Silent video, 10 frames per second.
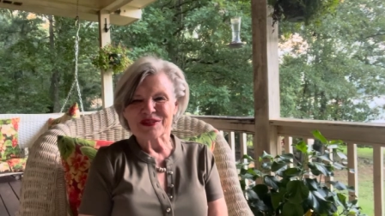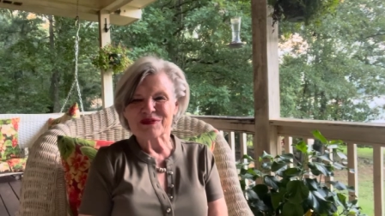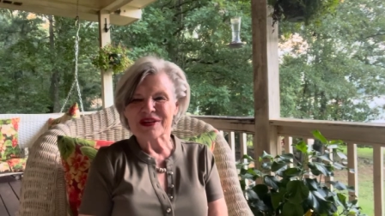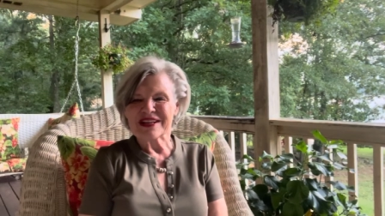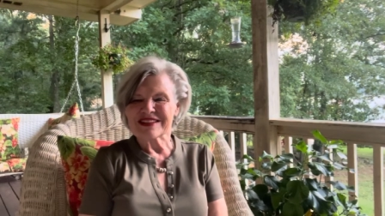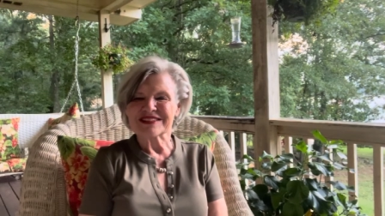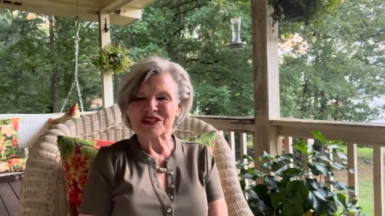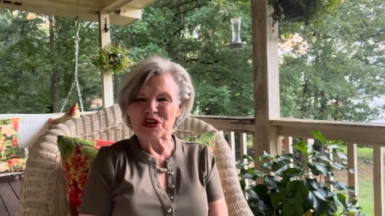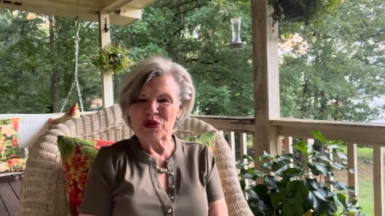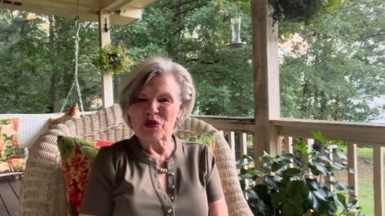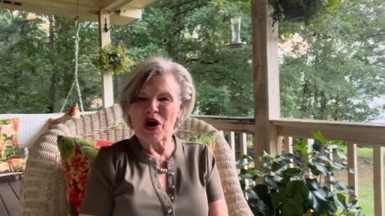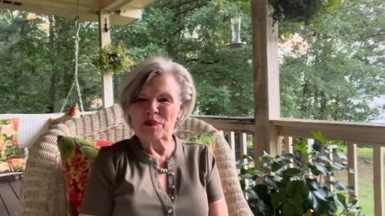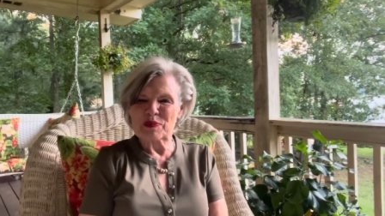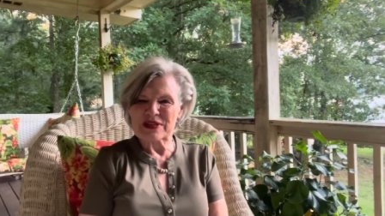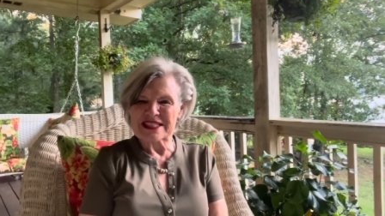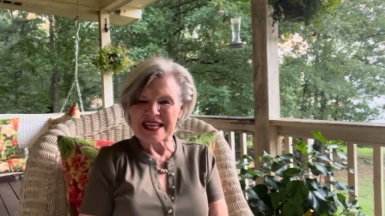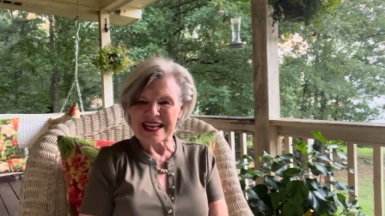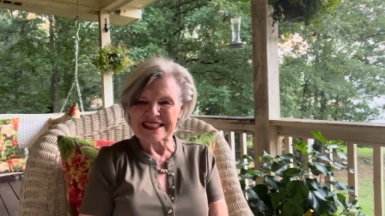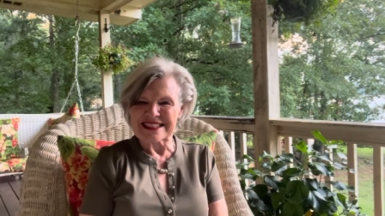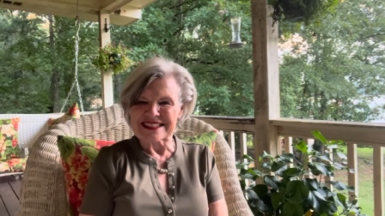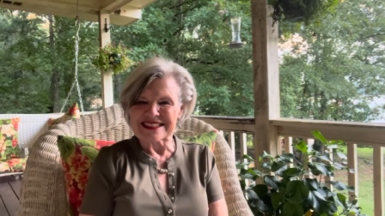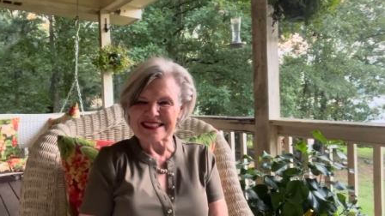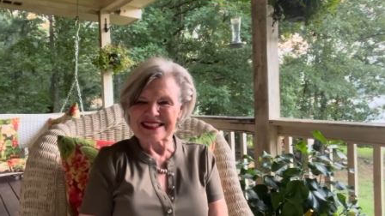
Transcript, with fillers: Well, you are protected